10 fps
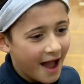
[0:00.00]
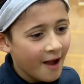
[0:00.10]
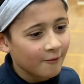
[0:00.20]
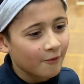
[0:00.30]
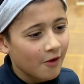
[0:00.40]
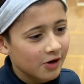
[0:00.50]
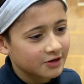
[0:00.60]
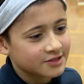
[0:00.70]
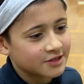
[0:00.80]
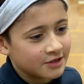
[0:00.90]
I
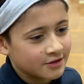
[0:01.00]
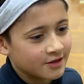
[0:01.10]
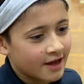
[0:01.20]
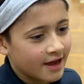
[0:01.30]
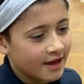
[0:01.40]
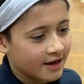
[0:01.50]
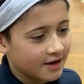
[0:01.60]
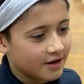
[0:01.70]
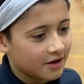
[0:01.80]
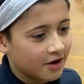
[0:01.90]
wanted to do that,